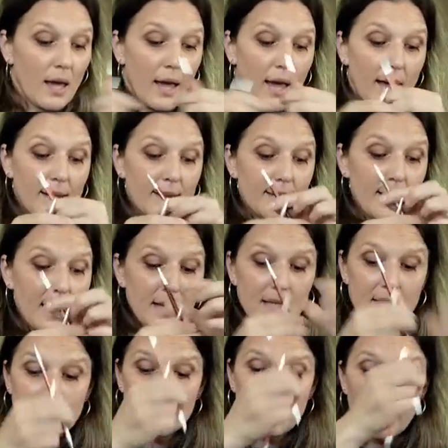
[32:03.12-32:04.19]
And
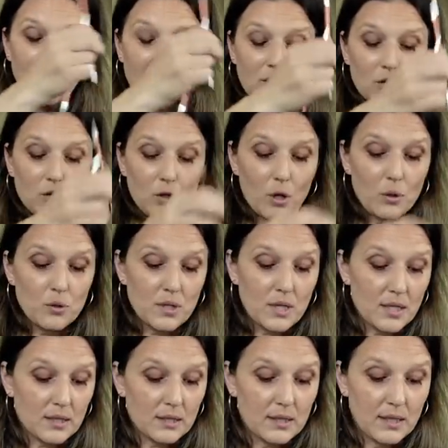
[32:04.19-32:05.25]
that's that. Those
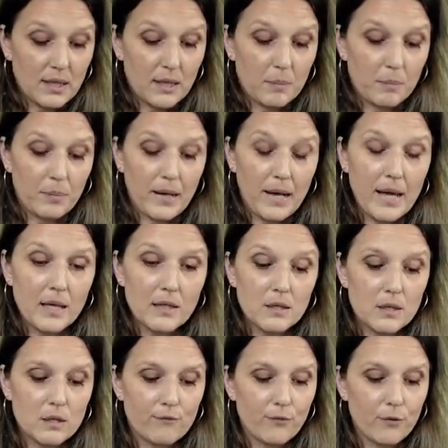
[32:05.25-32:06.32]
are the
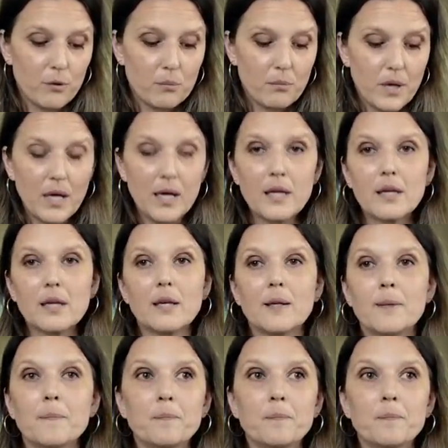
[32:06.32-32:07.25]
plans for my